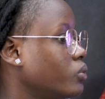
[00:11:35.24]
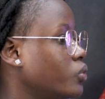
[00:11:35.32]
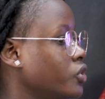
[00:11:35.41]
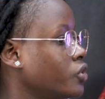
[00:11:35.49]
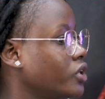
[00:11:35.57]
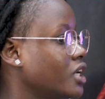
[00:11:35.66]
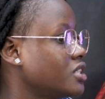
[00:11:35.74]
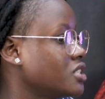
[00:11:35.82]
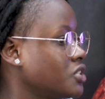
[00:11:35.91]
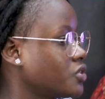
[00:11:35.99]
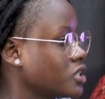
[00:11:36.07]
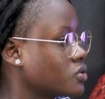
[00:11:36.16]
doing other
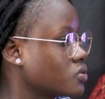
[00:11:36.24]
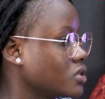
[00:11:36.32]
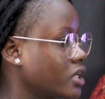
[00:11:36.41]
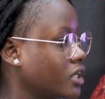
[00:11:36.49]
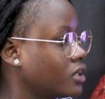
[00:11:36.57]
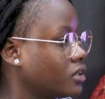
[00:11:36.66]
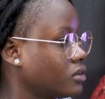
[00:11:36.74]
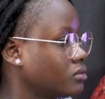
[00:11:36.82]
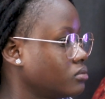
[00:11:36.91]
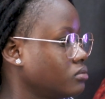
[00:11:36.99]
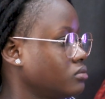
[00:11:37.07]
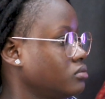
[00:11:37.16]
things, trying
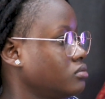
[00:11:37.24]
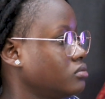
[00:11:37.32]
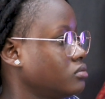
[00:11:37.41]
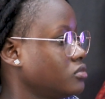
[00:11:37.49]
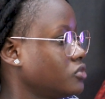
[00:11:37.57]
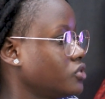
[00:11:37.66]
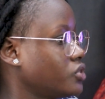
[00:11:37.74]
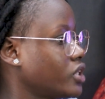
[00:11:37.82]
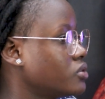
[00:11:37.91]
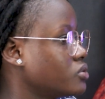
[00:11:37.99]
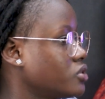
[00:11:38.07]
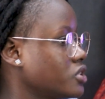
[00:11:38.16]

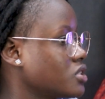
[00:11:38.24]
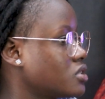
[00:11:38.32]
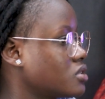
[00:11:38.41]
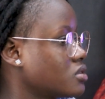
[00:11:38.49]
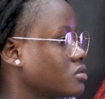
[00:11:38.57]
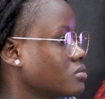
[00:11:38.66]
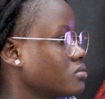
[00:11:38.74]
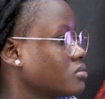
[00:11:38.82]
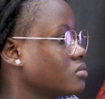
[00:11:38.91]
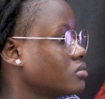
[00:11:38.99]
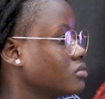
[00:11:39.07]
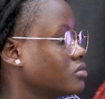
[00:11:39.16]
to just
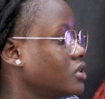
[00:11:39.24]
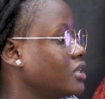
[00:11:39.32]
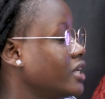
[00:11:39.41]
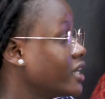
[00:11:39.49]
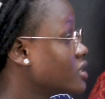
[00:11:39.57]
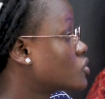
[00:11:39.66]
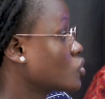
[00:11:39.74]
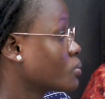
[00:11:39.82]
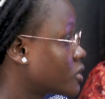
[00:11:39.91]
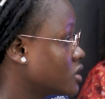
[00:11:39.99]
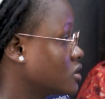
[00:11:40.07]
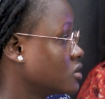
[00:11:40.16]
learn
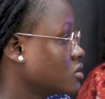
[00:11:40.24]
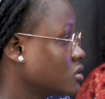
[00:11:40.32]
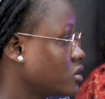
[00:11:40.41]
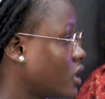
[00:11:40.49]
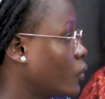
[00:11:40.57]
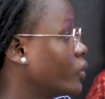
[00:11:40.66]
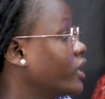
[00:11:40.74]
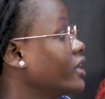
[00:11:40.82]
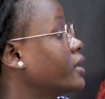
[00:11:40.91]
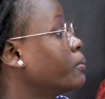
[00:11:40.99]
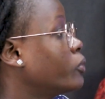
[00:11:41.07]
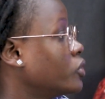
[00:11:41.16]
something that will
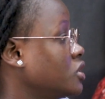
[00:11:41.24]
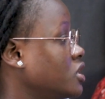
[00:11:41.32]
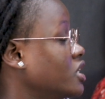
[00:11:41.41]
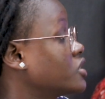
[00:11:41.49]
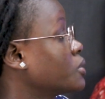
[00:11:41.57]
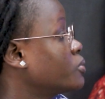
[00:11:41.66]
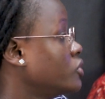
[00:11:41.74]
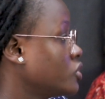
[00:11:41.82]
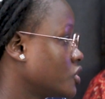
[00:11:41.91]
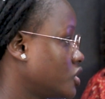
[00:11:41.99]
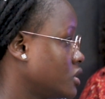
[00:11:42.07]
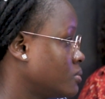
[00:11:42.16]
get them money,
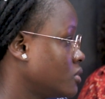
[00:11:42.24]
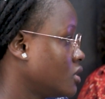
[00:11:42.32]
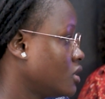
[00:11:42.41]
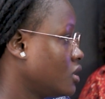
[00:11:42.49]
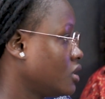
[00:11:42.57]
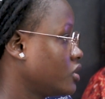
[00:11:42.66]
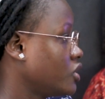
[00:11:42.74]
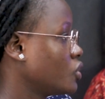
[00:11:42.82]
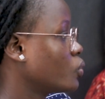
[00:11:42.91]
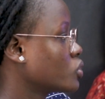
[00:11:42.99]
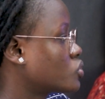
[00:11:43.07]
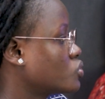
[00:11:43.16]
entrepreneurship. They
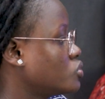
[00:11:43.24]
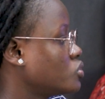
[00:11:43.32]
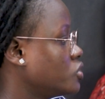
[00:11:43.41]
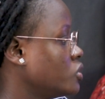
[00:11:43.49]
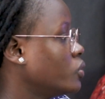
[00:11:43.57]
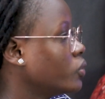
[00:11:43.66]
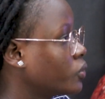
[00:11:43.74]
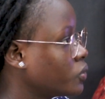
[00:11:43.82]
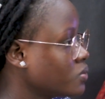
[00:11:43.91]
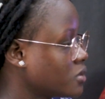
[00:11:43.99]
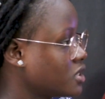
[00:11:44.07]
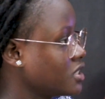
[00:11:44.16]
don't want to do the
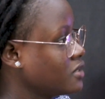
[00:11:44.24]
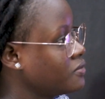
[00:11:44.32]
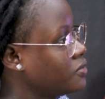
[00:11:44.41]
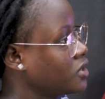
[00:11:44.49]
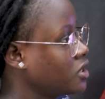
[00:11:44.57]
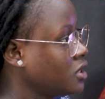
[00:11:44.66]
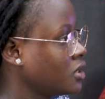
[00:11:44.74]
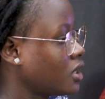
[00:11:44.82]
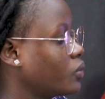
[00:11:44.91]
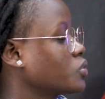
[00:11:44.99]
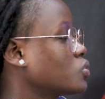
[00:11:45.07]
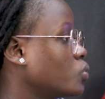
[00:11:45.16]
whole CV,
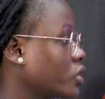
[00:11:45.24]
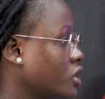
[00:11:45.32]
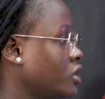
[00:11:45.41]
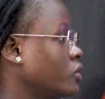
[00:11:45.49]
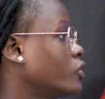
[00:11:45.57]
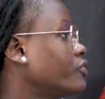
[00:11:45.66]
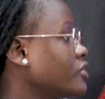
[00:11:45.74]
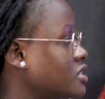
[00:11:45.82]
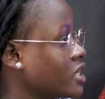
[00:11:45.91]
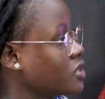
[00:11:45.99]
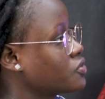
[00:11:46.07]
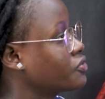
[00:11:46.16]
I want to work in an office
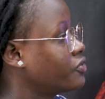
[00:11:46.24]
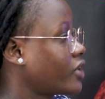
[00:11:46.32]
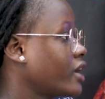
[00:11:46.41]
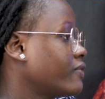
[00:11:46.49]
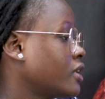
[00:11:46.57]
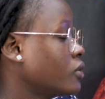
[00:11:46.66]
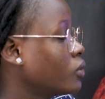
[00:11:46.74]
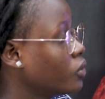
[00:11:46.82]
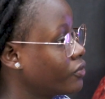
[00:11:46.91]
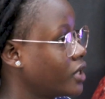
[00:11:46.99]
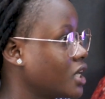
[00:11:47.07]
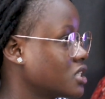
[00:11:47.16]
9 to 5 and all
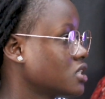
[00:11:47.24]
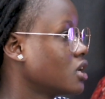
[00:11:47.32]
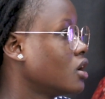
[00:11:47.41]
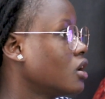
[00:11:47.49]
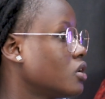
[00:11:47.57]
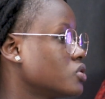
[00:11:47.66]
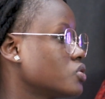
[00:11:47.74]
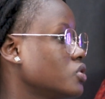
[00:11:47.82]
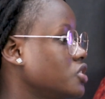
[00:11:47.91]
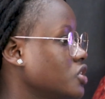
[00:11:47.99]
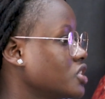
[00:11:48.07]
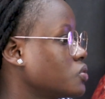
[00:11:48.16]
of that. So
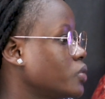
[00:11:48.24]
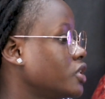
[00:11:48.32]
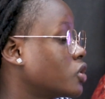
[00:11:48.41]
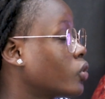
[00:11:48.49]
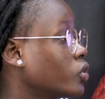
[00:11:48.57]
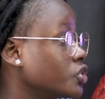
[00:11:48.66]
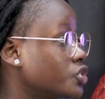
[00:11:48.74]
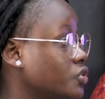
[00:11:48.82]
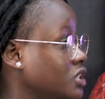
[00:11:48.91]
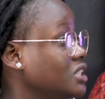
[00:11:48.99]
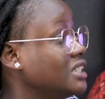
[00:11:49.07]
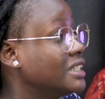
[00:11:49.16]
it's just the way the
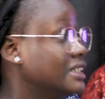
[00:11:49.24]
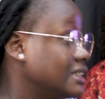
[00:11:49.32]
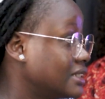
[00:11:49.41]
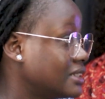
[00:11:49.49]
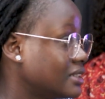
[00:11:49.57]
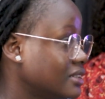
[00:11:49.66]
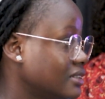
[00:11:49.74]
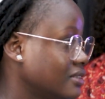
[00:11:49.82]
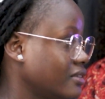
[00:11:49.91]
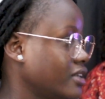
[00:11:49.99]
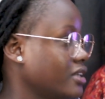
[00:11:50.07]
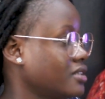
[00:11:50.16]
country is
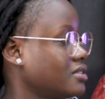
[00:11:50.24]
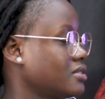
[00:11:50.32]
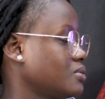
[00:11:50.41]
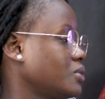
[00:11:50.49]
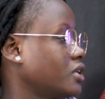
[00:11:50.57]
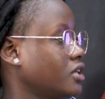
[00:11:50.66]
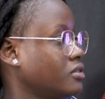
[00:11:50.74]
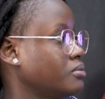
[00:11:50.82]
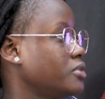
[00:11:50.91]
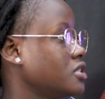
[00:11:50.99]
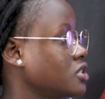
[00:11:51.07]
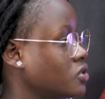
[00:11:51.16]
that we can
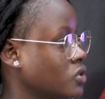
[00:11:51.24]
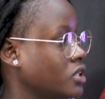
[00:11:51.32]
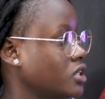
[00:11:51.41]
visit on